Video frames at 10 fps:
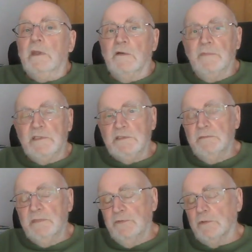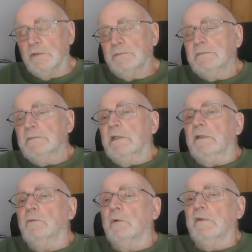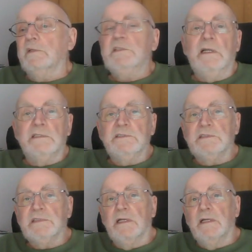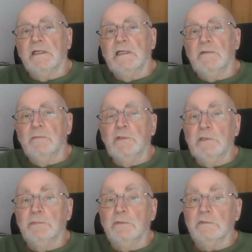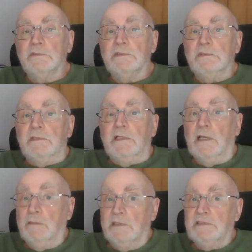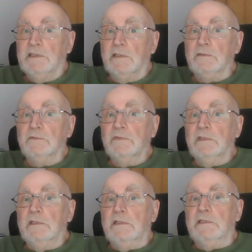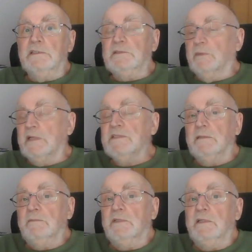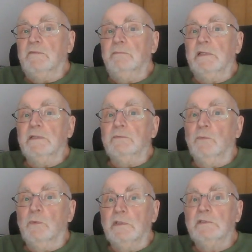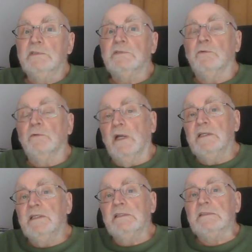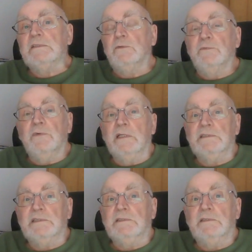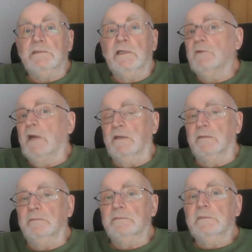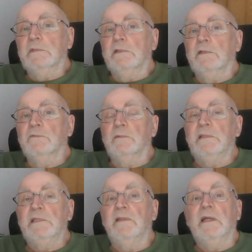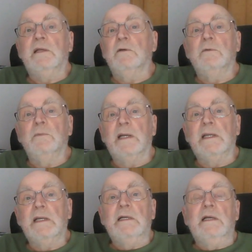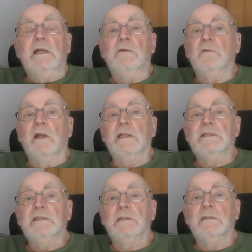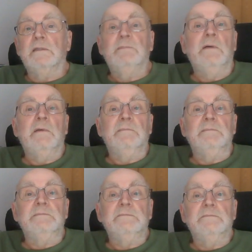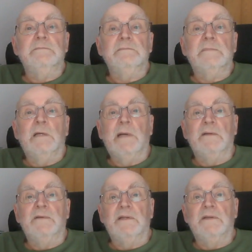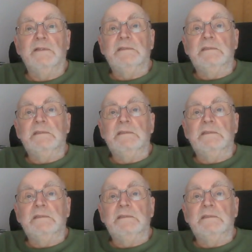I've mentioned before that one of the challenges I like giving pupils and myself is to ask them to give me words or ideas or phrases at random, and for me to then go away and write a poem about it.